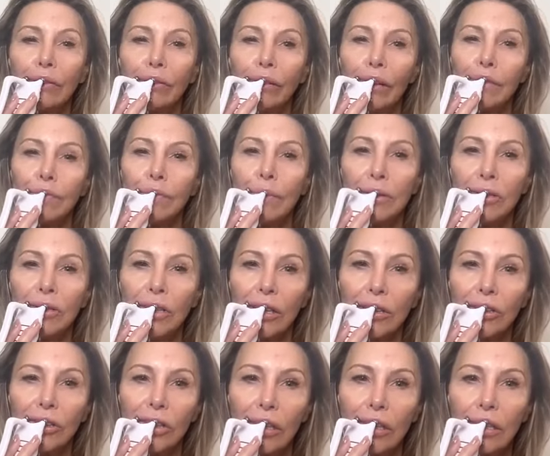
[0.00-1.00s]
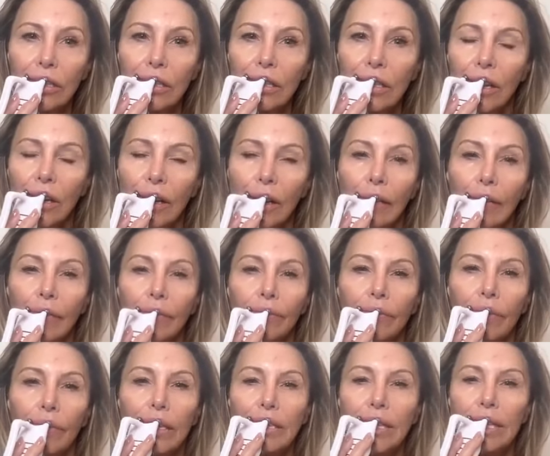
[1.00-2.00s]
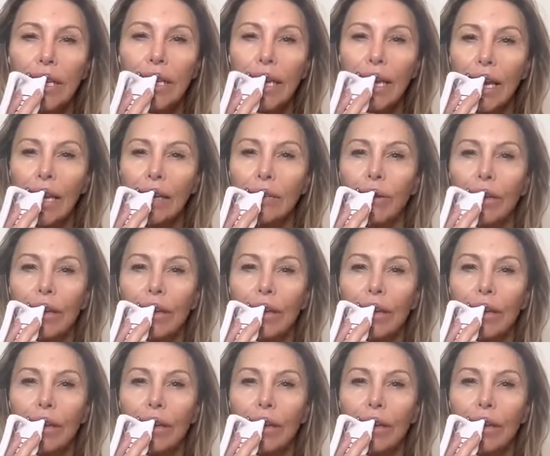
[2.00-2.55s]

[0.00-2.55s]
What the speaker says: have lip injections. Because again,